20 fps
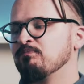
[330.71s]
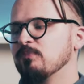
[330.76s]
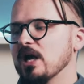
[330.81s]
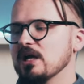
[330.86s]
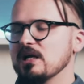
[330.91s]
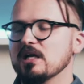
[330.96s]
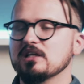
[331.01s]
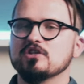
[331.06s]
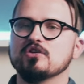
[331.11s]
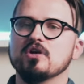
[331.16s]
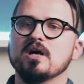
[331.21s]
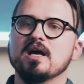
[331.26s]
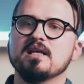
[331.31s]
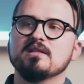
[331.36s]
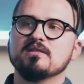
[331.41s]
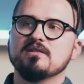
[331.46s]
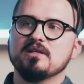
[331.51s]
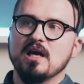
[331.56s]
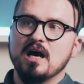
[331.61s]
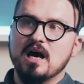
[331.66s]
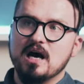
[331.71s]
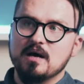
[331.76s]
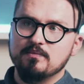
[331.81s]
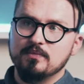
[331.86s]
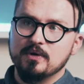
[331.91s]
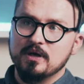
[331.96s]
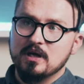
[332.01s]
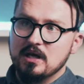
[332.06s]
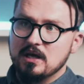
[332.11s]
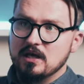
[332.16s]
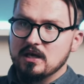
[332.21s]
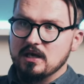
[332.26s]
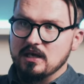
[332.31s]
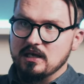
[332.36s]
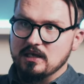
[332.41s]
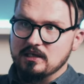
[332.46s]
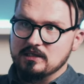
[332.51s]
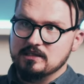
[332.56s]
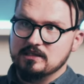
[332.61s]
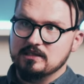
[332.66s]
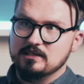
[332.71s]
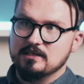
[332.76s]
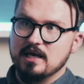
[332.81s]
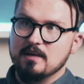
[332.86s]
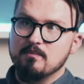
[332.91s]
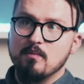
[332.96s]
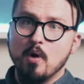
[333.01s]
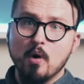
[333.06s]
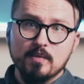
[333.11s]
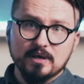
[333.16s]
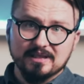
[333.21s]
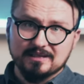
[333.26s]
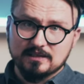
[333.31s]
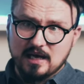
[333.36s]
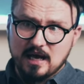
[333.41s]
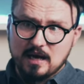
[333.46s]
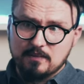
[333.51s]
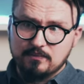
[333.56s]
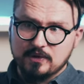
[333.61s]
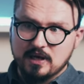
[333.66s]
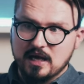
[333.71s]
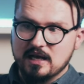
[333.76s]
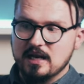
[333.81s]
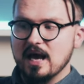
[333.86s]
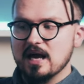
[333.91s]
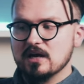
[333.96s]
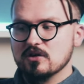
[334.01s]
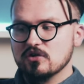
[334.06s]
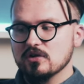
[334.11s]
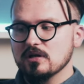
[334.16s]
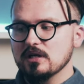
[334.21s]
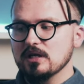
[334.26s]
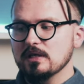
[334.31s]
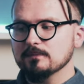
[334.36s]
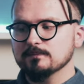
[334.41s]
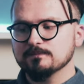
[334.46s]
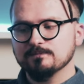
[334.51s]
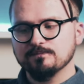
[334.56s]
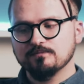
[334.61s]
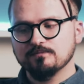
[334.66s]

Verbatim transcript: another handy app is the moment app and actually